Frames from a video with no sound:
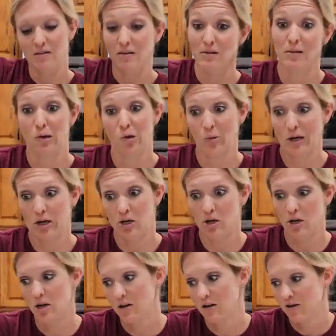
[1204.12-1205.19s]
they look a little
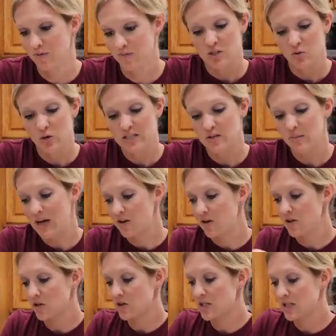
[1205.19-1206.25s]
weird. Squeeze them out
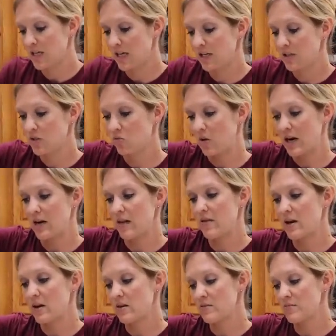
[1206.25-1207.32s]
of their skins right in
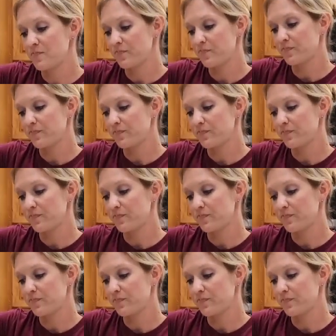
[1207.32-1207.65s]
there.